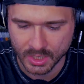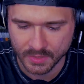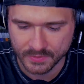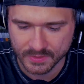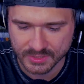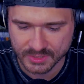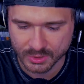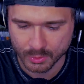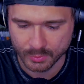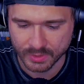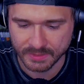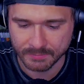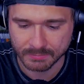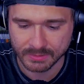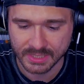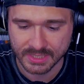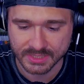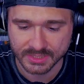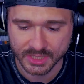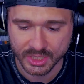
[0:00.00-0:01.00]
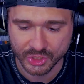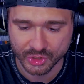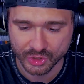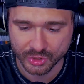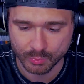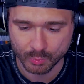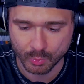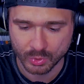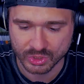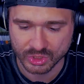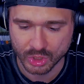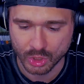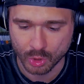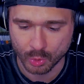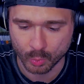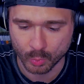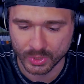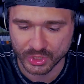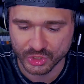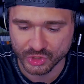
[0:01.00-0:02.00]
The Sony PlayStation was
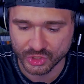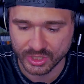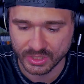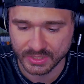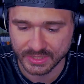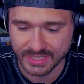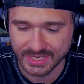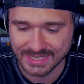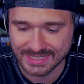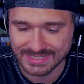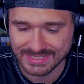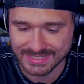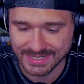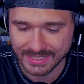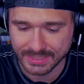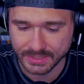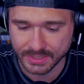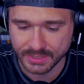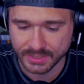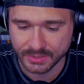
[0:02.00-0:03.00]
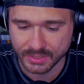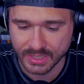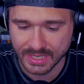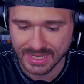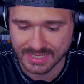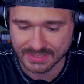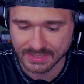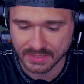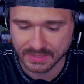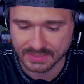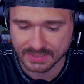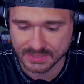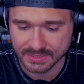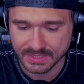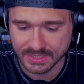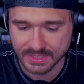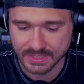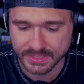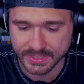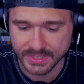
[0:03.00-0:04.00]
originally intended as a
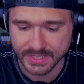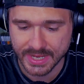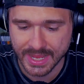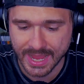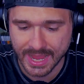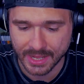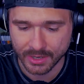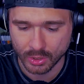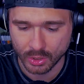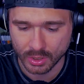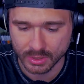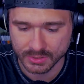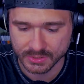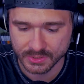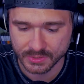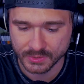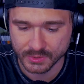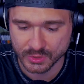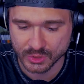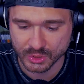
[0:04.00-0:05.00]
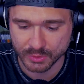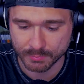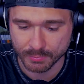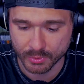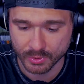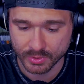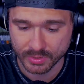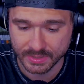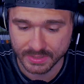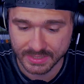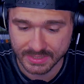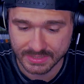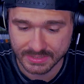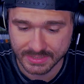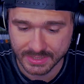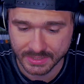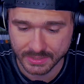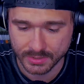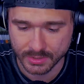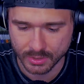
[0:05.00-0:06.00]
CD add-on to the Super
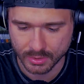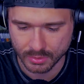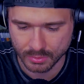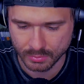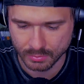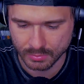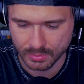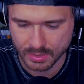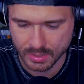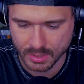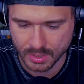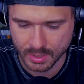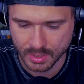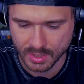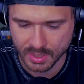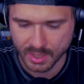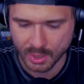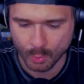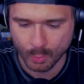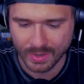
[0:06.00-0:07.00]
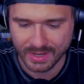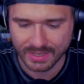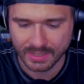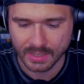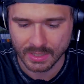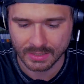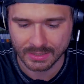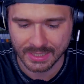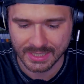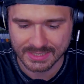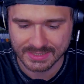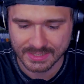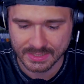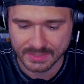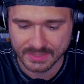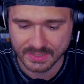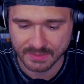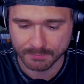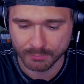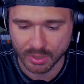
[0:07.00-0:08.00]
Nintendo. When
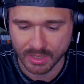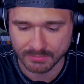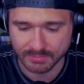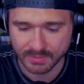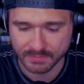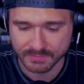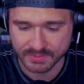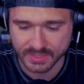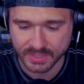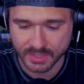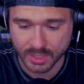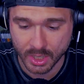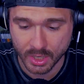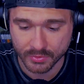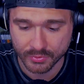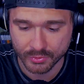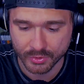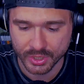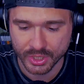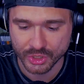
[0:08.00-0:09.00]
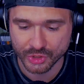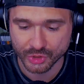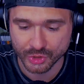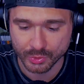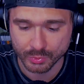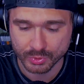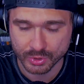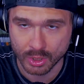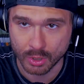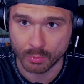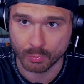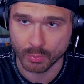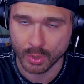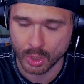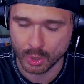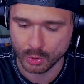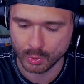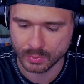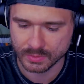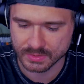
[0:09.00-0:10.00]
licensing problems and other issues
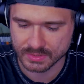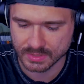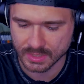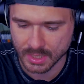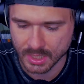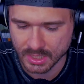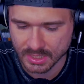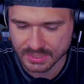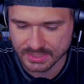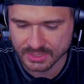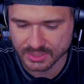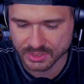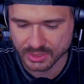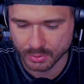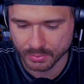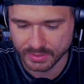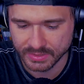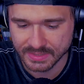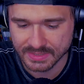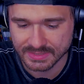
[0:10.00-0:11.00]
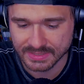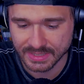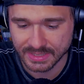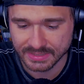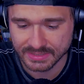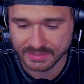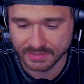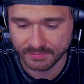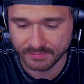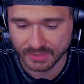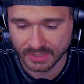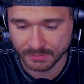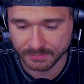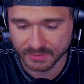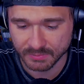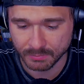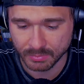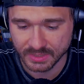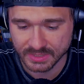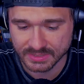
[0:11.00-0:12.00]
arose, Sony decided to develop
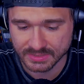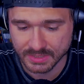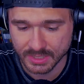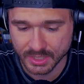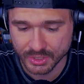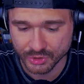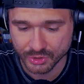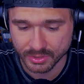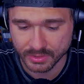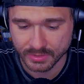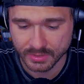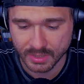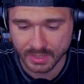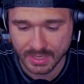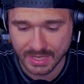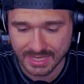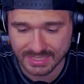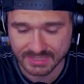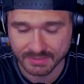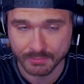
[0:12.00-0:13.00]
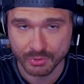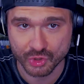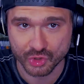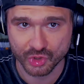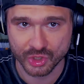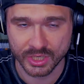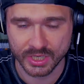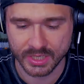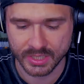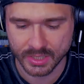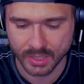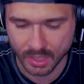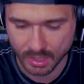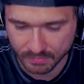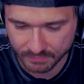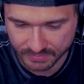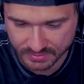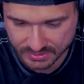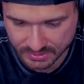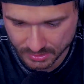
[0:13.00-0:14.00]
the PlayStation as a machine
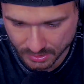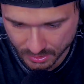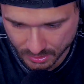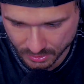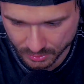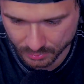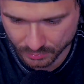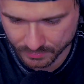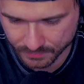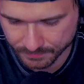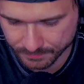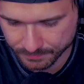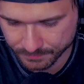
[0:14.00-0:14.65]
of its own.